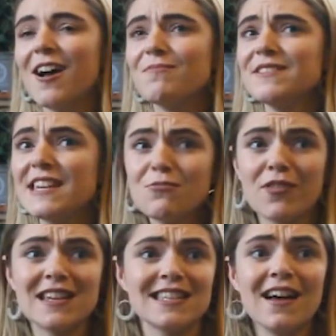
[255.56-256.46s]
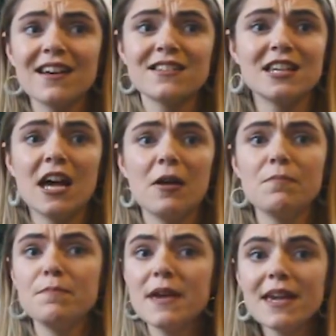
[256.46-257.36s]
seeing what that's like
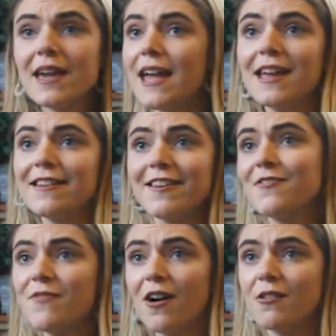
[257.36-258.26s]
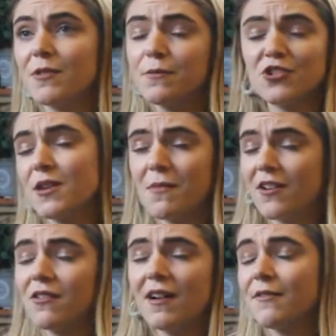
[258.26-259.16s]
to be in an environment which they
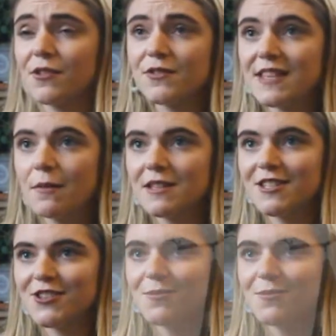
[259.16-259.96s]
might not ever have stepped into